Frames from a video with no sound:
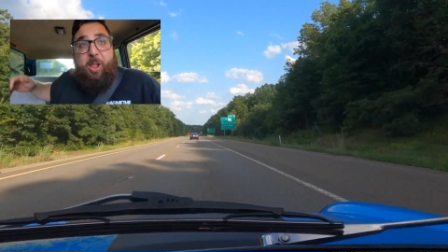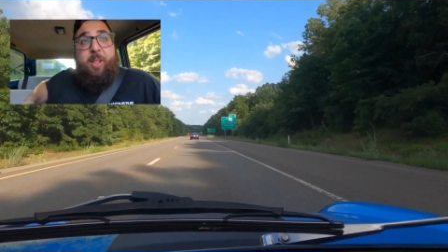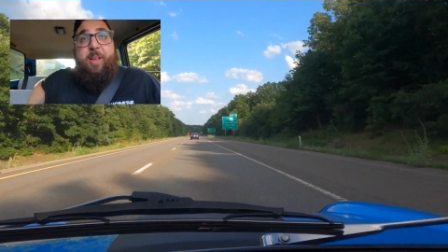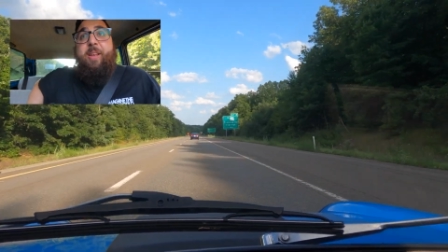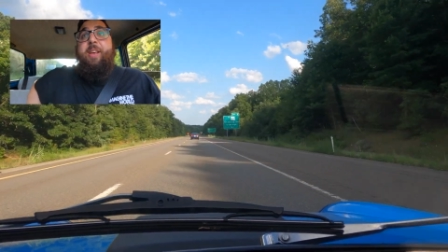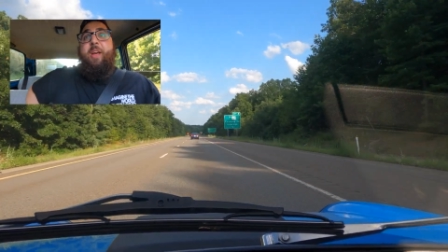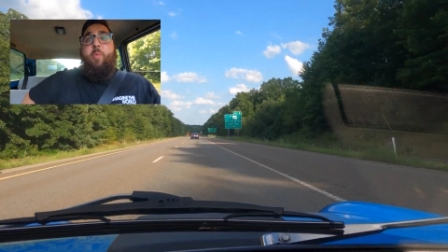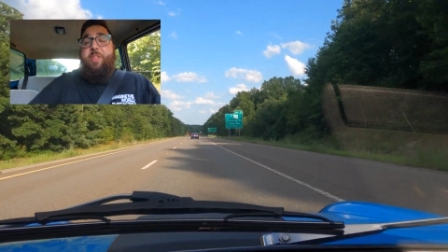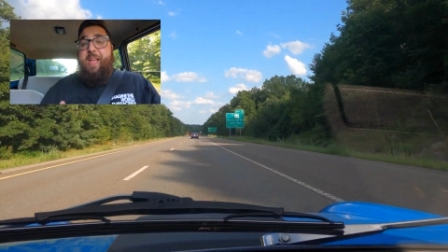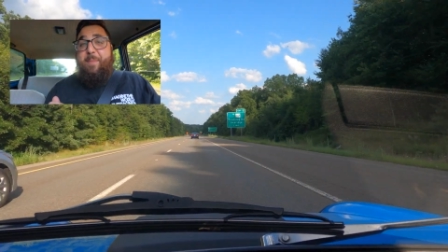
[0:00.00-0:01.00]

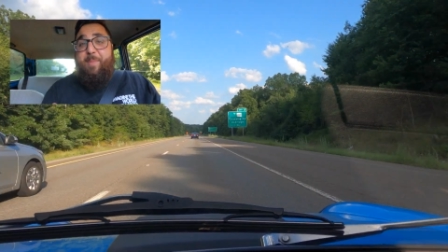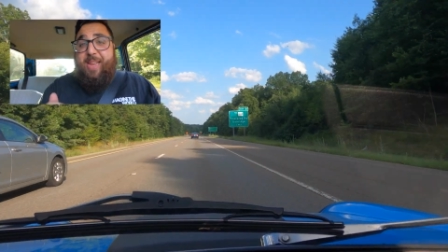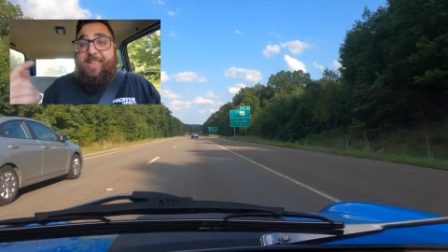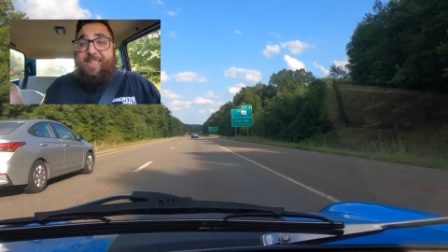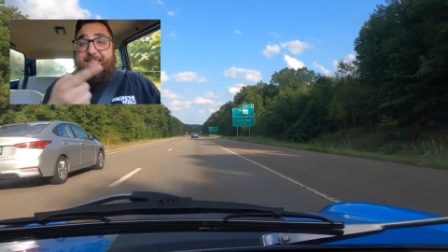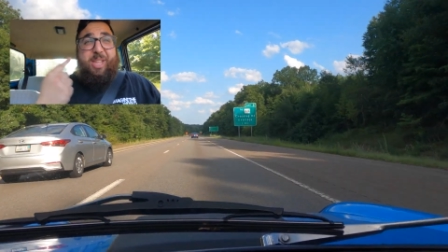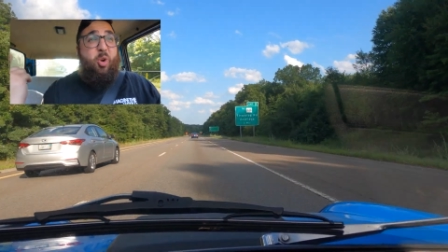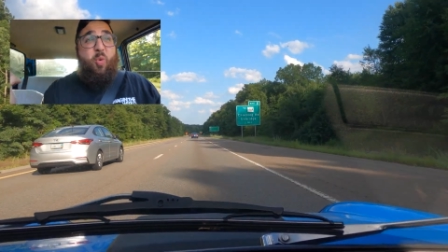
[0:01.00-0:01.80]
And what that means is